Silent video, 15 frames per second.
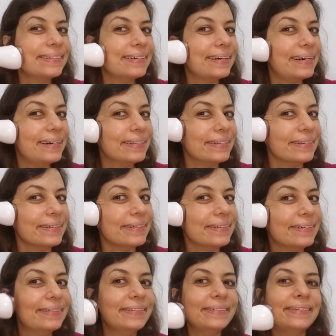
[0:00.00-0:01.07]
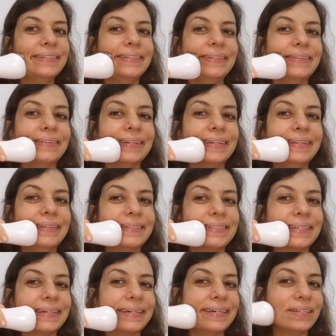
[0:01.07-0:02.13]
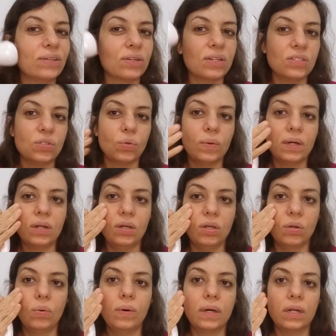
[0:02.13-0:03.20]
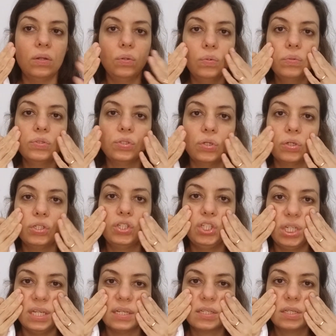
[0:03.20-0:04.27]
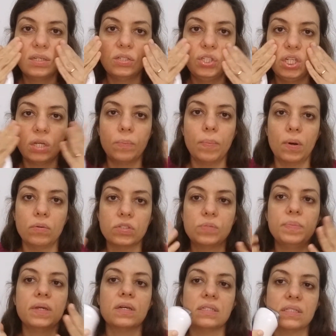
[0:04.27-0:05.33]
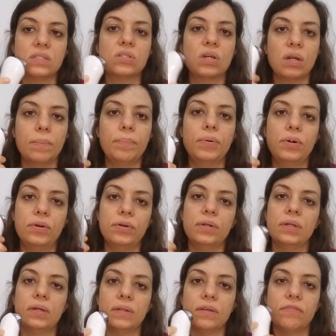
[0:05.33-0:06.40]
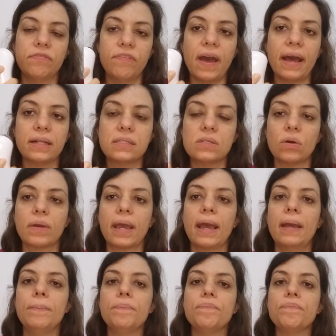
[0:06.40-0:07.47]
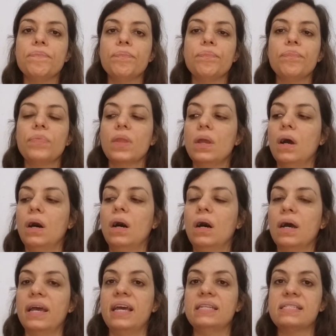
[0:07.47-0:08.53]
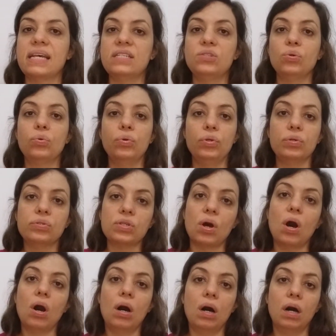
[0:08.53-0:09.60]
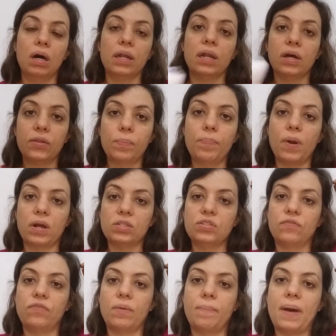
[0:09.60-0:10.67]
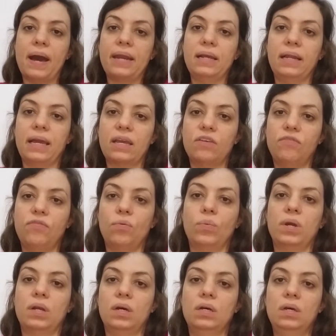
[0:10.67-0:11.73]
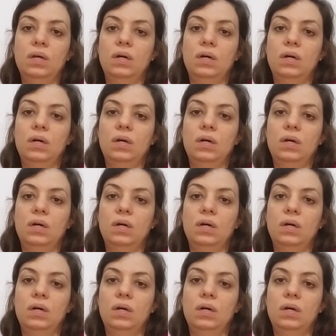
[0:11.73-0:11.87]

under. You want to use it under because you don't want to lose your cheekbones, because it's gonna burn the fat, okay? It says you could use on other parts of your body, like if you want to